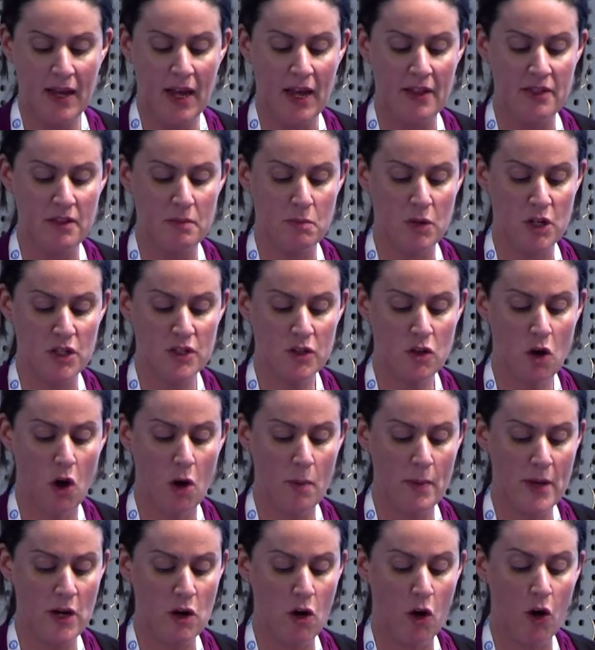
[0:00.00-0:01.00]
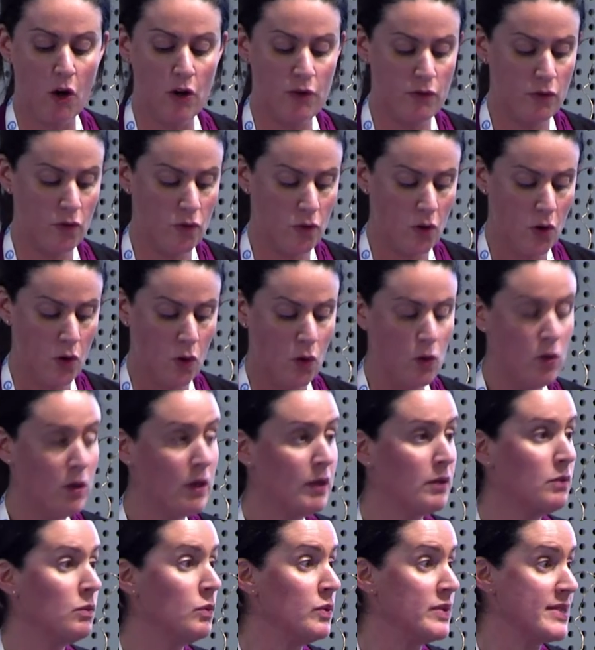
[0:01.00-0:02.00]
and the most common overall
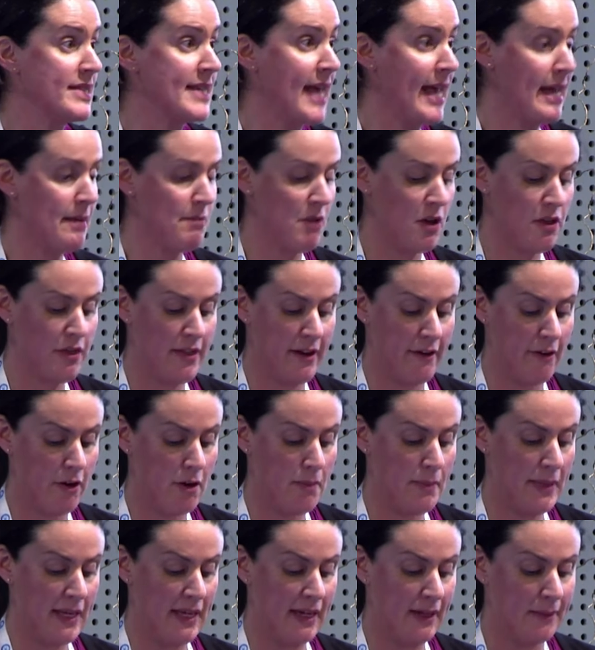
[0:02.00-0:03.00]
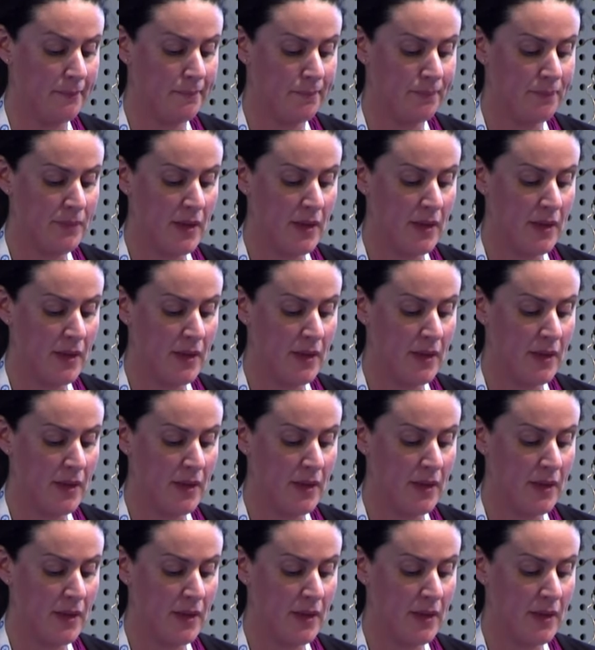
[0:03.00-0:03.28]
was chemotherapy.